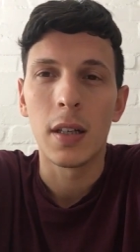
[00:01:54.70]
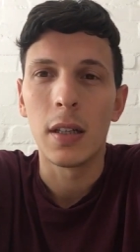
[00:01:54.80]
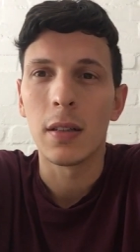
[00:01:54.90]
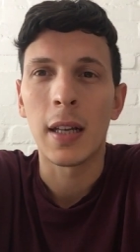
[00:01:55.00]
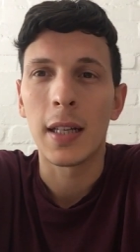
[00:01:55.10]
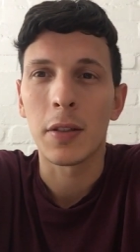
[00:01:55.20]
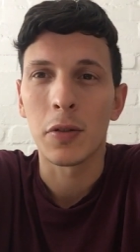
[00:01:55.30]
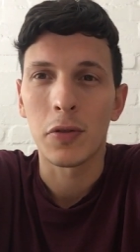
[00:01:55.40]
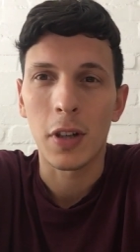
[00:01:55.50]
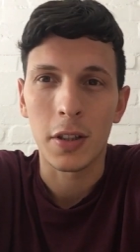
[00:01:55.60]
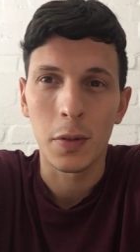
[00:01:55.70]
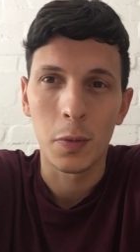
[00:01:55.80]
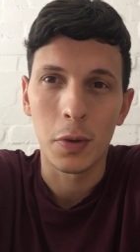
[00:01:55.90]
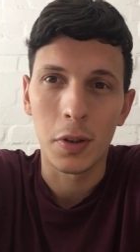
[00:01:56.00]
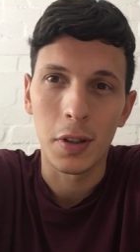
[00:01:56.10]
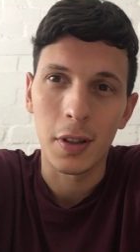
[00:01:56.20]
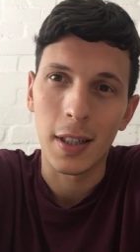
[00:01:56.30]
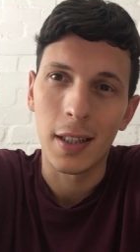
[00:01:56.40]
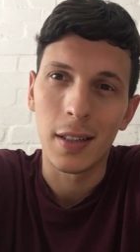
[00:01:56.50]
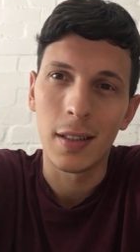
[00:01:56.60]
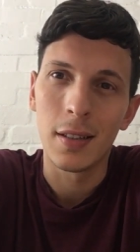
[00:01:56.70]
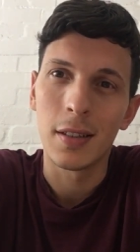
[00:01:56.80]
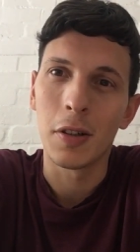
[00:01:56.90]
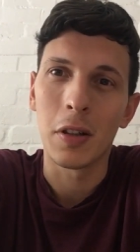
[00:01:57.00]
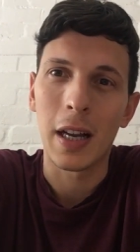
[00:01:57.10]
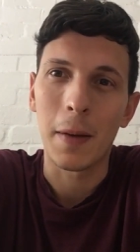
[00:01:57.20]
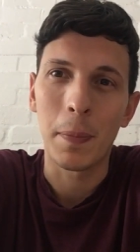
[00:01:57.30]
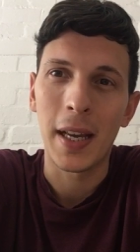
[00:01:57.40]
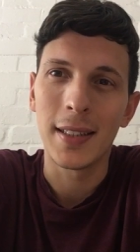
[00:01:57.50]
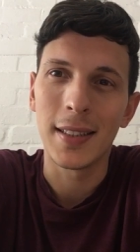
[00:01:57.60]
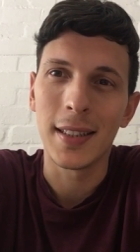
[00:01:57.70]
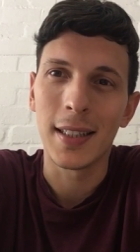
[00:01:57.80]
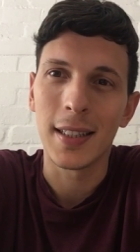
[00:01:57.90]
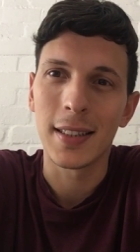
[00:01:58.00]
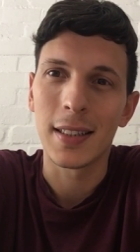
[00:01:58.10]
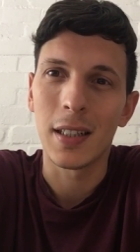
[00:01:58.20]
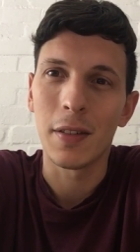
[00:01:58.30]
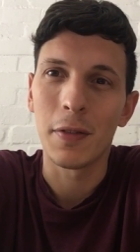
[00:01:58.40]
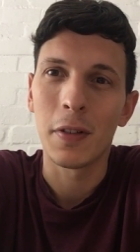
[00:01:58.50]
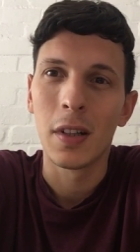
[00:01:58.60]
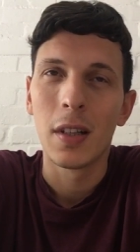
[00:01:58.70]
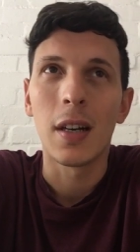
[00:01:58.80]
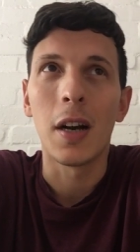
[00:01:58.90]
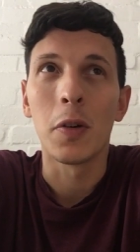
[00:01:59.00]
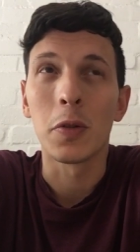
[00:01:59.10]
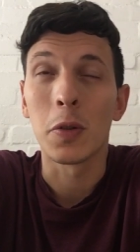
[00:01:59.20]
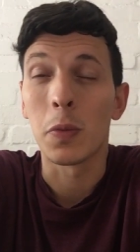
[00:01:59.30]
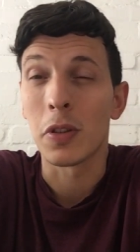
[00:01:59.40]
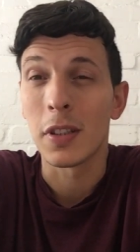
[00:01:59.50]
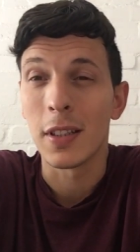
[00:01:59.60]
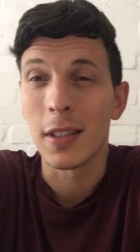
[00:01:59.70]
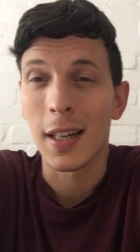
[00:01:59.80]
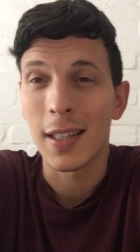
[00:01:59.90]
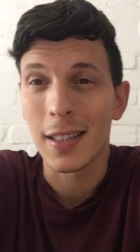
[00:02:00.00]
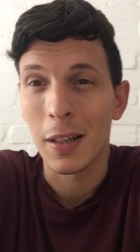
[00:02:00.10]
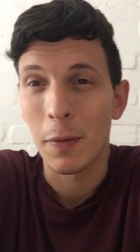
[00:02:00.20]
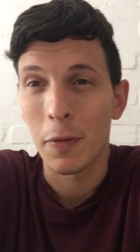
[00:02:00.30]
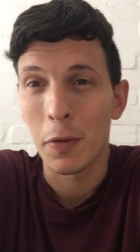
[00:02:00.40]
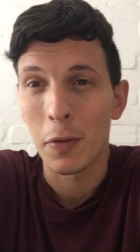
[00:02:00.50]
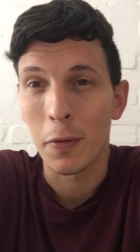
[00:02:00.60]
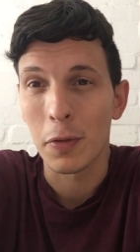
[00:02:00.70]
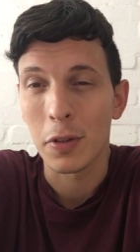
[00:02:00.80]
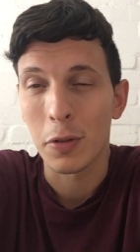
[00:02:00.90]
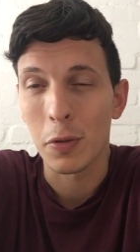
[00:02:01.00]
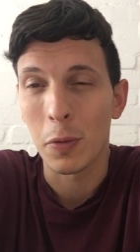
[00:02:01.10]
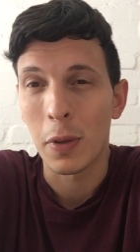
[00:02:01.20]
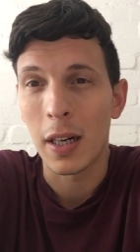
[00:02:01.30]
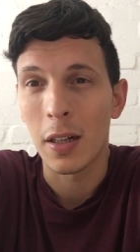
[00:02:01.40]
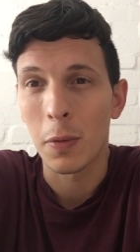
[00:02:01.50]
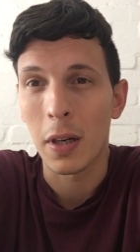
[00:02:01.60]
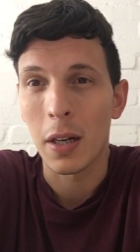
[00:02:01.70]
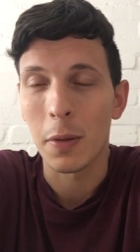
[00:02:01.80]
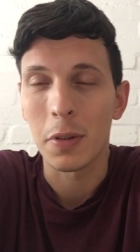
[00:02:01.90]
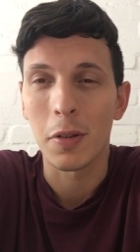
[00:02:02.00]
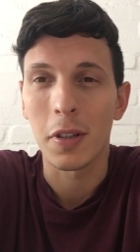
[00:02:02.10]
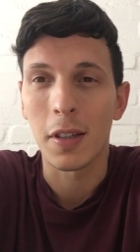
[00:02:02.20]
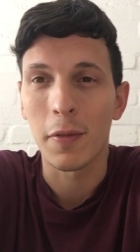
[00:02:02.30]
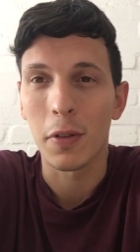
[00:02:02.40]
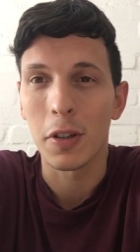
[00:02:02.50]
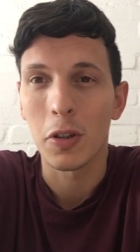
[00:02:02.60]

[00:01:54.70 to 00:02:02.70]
light construction work and like painting and stuff. I also worked in a nightclub for a short while I was looking for the